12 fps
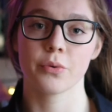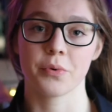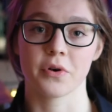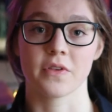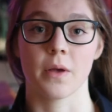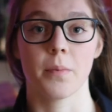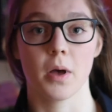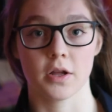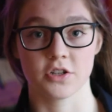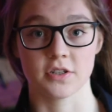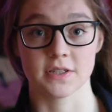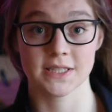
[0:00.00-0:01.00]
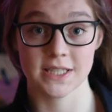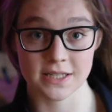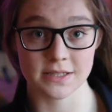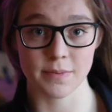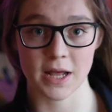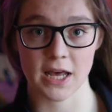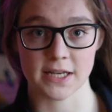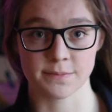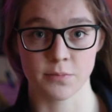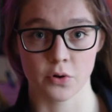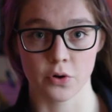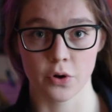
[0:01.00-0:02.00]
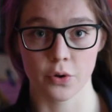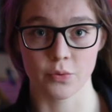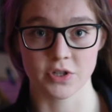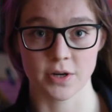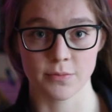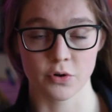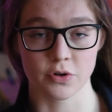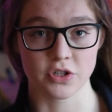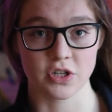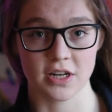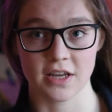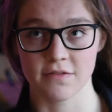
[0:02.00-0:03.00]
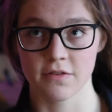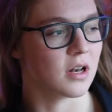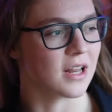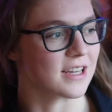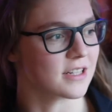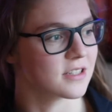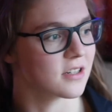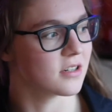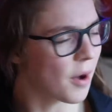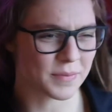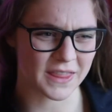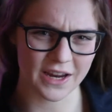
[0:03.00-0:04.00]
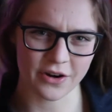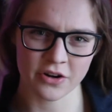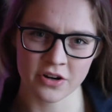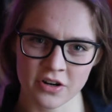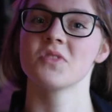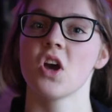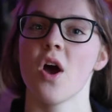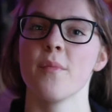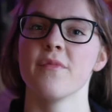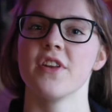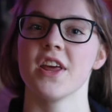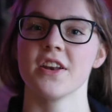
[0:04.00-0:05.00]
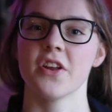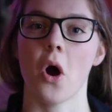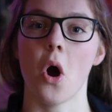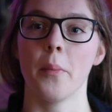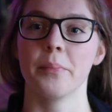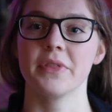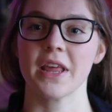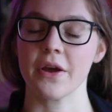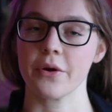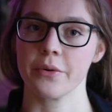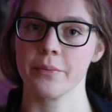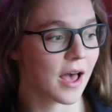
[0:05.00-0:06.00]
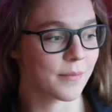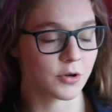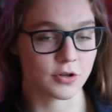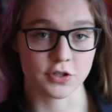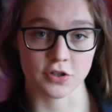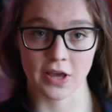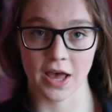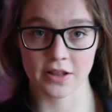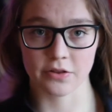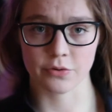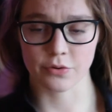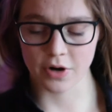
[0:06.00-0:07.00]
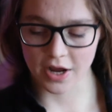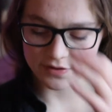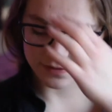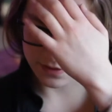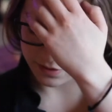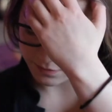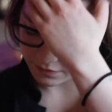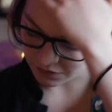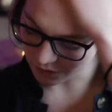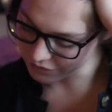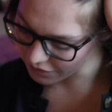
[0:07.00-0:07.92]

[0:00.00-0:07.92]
the books I've purchased since my last book haul, which I'm going to leave linked up there. Confident up there. I'm going to categorize them. So